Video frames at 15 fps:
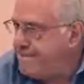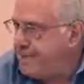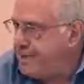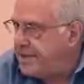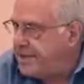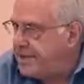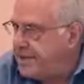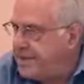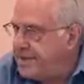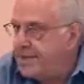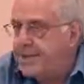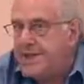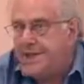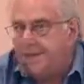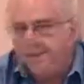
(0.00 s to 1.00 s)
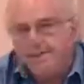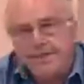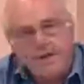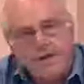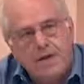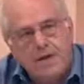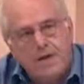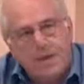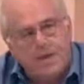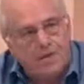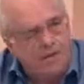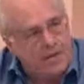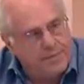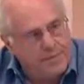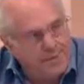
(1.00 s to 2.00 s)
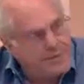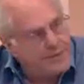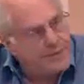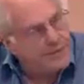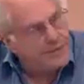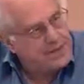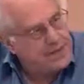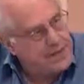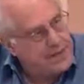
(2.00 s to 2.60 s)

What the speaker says: Places like that. Awful places.